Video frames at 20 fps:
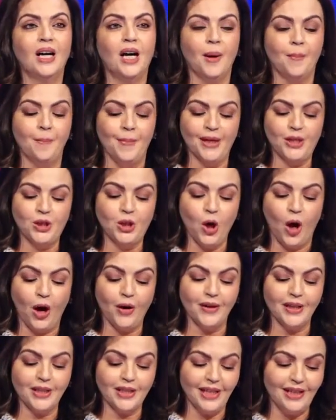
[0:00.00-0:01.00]
a
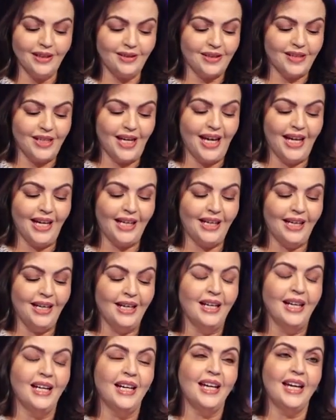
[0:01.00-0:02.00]
majority
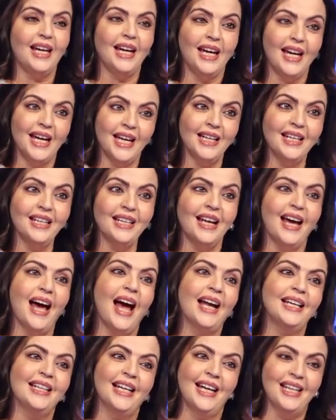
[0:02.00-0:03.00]
stake in
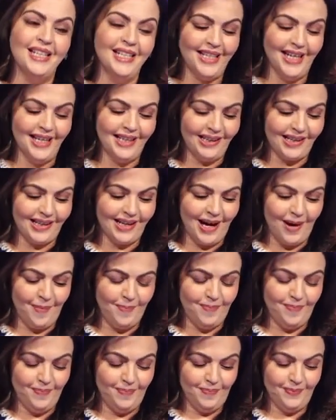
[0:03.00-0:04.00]
an Indian club.
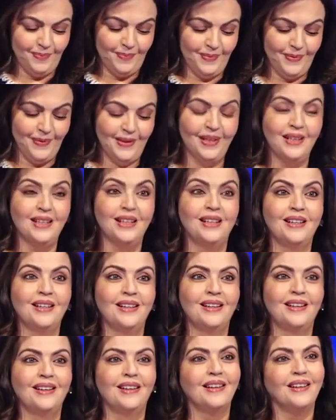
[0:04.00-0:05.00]

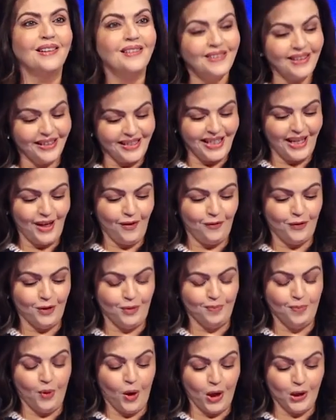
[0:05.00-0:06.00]
City
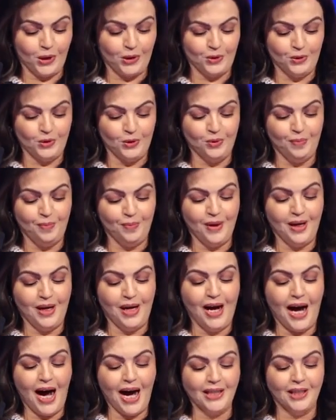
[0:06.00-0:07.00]
Football Group
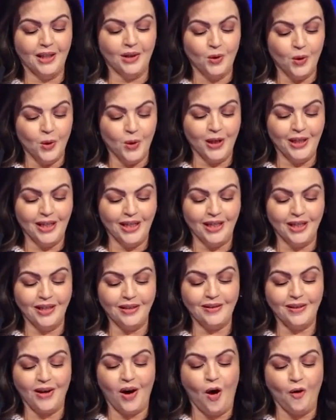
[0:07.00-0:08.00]
are the
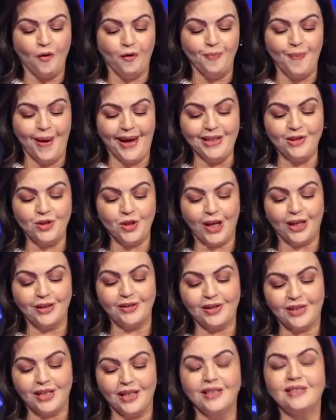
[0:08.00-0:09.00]
owners of
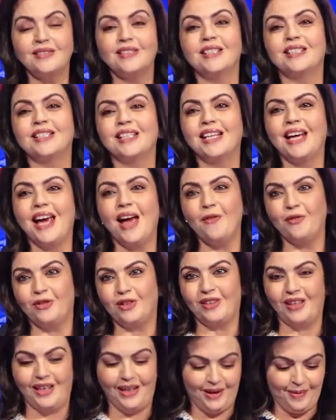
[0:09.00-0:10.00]
Manchester City
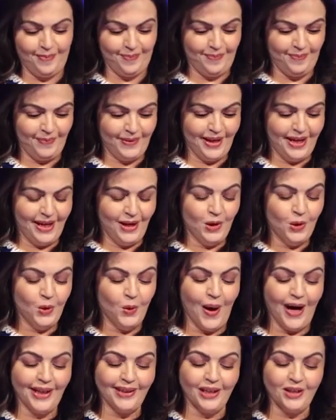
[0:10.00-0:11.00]
FC,
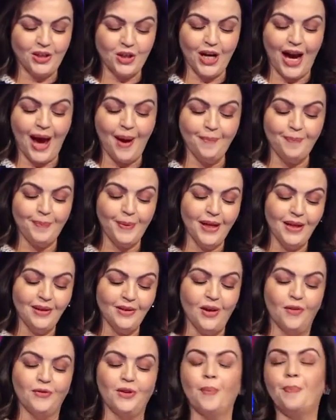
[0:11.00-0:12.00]
who are the
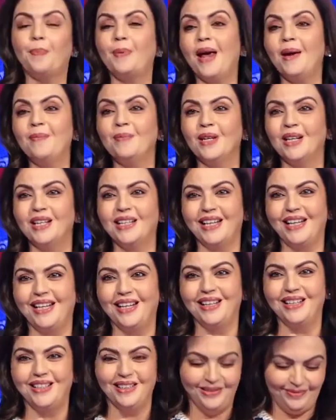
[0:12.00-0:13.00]
champions of the Premier
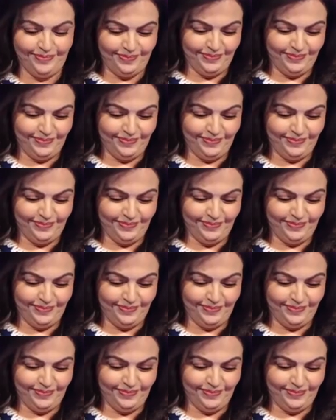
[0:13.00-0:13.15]
League.